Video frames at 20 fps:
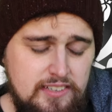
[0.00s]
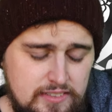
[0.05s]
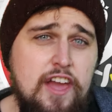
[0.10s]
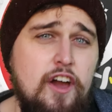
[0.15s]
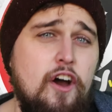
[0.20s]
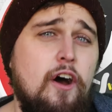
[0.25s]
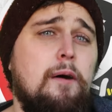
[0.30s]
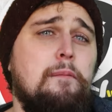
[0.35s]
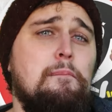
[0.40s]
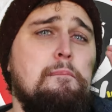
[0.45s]
They
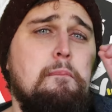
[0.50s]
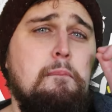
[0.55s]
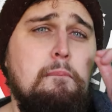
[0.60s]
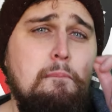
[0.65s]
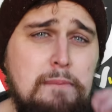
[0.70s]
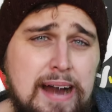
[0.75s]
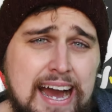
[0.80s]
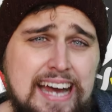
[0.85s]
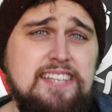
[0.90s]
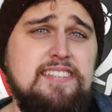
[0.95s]
are
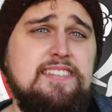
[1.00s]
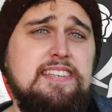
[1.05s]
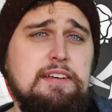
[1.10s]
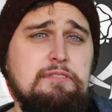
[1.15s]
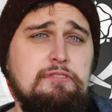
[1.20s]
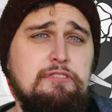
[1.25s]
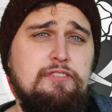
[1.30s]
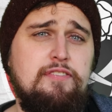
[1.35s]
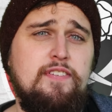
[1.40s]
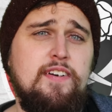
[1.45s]

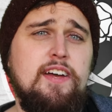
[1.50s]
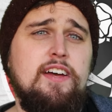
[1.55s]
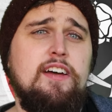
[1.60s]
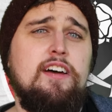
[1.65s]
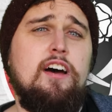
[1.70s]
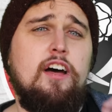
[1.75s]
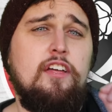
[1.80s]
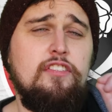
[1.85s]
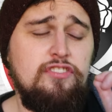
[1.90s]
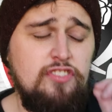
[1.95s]
massive
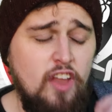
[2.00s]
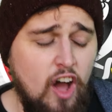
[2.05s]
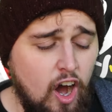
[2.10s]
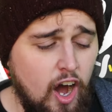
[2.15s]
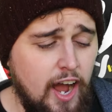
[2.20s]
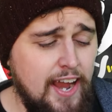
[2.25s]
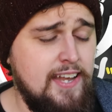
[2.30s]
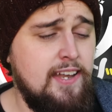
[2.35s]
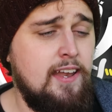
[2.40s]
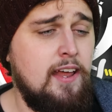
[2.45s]

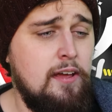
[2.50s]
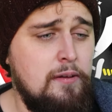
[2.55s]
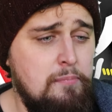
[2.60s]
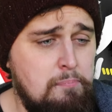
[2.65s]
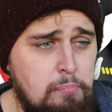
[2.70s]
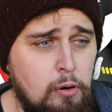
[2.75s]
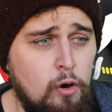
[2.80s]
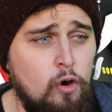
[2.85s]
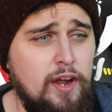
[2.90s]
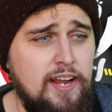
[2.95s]
9
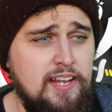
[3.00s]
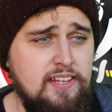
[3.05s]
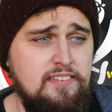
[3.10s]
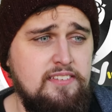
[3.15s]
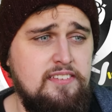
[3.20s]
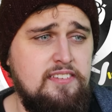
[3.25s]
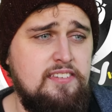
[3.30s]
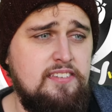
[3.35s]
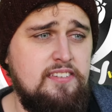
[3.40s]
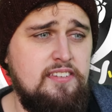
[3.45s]

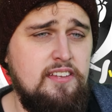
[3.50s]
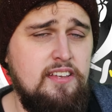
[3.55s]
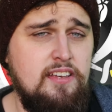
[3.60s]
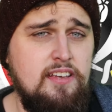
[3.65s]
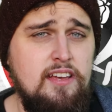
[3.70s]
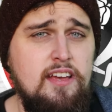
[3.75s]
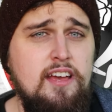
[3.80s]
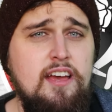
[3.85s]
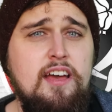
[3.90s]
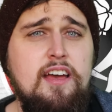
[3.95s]
points
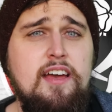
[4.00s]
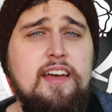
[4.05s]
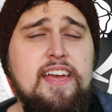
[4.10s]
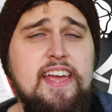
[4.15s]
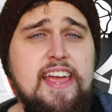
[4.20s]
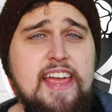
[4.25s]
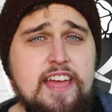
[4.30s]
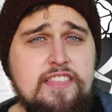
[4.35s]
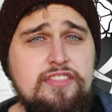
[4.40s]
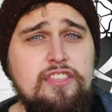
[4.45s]

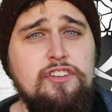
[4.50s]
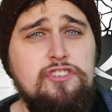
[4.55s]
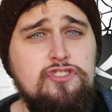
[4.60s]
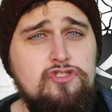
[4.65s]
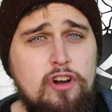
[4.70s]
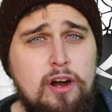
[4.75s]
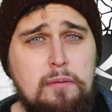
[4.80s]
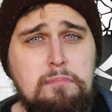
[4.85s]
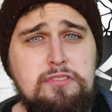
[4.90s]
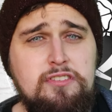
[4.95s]
in the
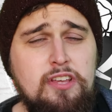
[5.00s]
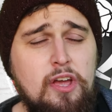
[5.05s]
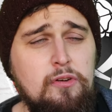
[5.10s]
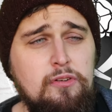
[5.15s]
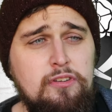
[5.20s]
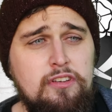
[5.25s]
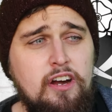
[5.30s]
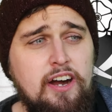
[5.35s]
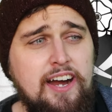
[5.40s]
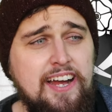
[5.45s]
drop
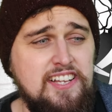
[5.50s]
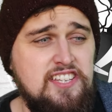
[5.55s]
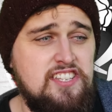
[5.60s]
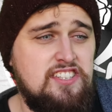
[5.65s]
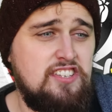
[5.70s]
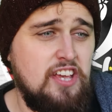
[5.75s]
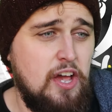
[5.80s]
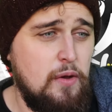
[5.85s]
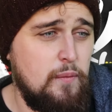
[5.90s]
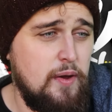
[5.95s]
zone, guys.
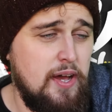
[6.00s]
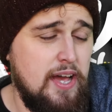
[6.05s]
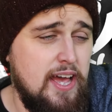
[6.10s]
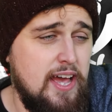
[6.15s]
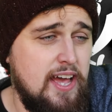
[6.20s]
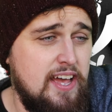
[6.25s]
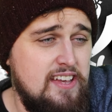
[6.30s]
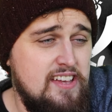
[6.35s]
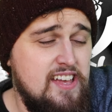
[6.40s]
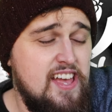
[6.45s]

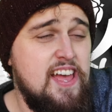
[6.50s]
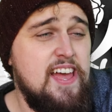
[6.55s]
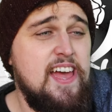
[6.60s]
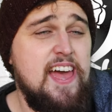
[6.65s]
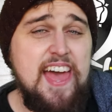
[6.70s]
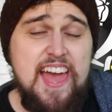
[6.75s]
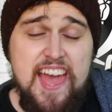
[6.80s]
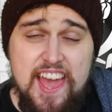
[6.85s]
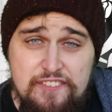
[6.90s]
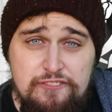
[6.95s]
So
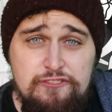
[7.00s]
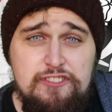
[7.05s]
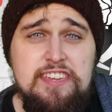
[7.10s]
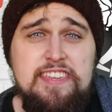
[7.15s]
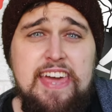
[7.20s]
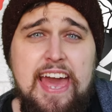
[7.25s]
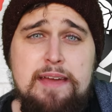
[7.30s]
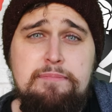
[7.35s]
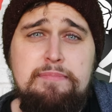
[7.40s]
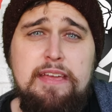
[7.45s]
every
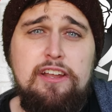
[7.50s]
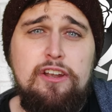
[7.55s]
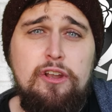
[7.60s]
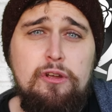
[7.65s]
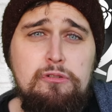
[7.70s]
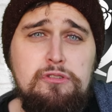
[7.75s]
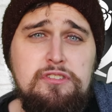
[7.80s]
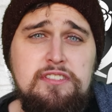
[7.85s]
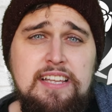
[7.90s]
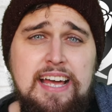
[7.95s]
game they
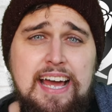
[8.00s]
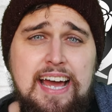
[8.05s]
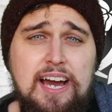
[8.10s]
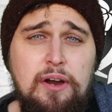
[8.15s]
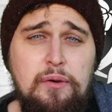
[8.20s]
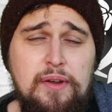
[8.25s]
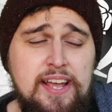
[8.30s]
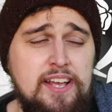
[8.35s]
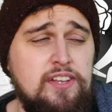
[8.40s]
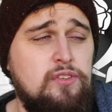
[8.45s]
lose
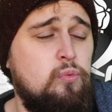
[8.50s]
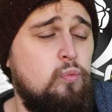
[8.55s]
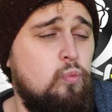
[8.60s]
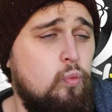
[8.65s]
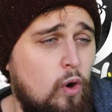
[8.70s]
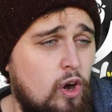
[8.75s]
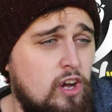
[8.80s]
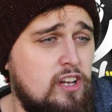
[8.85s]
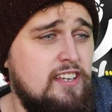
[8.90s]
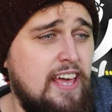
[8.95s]
now is
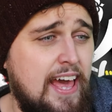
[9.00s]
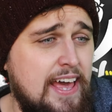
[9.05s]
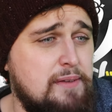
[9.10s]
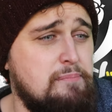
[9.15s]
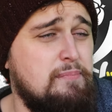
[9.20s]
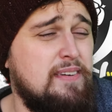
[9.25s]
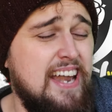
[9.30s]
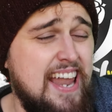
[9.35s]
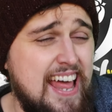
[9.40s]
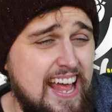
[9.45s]
one
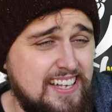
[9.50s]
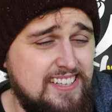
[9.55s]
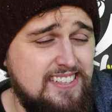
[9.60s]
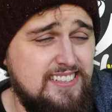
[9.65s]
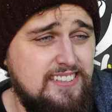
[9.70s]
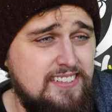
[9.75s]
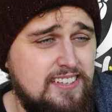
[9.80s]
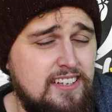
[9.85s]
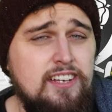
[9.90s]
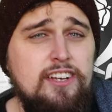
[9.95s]
game
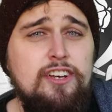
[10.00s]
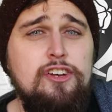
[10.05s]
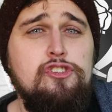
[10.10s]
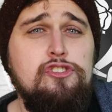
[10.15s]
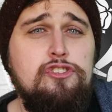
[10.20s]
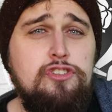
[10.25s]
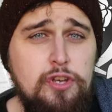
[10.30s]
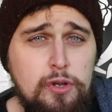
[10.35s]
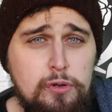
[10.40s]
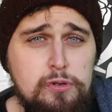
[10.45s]
less
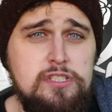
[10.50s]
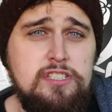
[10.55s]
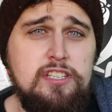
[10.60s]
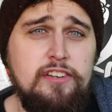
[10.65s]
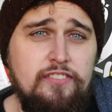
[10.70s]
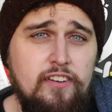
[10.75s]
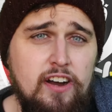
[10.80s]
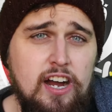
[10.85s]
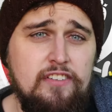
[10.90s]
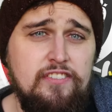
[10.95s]
to
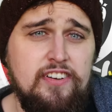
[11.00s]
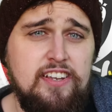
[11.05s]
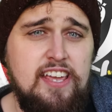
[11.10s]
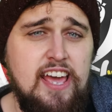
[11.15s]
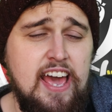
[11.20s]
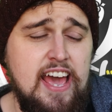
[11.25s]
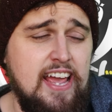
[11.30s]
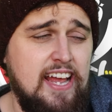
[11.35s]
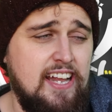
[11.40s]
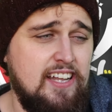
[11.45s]
survive,
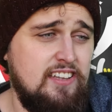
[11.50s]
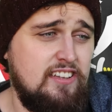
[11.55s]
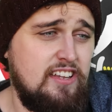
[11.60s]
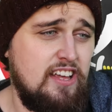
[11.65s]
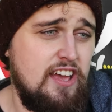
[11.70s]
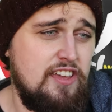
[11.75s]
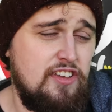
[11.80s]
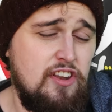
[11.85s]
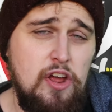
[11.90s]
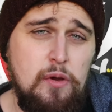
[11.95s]
okay, and
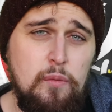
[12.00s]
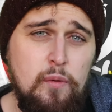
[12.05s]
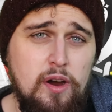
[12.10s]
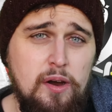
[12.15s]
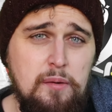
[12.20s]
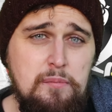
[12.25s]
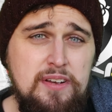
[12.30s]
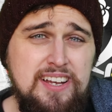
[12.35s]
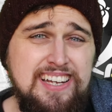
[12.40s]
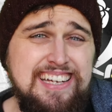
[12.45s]
you know
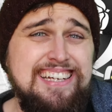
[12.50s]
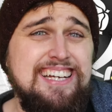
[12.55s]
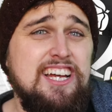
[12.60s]
what?